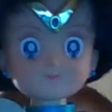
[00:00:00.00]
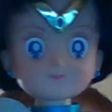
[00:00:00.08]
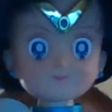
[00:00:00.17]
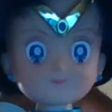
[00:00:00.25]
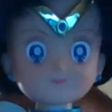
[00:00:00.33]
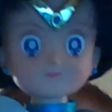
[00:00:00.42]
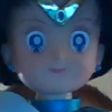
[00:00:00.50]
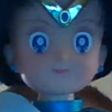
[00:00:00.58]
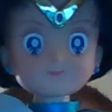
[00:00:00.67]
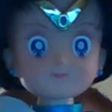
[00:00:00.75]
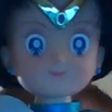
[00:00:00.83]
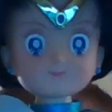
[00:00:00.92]
And back
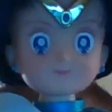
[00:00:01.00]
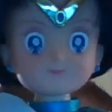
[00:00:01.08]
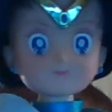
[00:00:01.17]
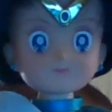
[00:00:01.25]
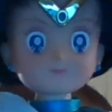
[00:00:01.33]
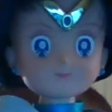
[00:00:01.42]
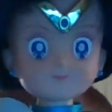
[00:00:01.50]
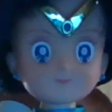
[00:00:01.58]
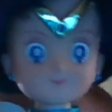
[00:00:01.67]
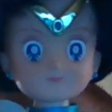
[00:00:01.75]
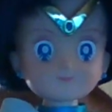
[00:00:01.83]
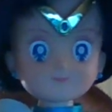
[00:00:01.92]
in the day,
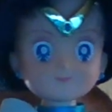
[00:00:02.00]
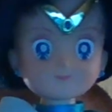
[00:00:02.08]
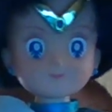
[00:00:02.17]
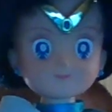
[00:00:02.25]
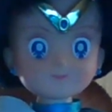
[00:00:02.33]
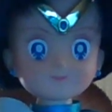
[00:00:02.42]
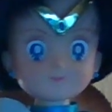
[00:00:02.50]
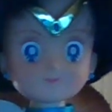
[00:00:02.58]
why we did it.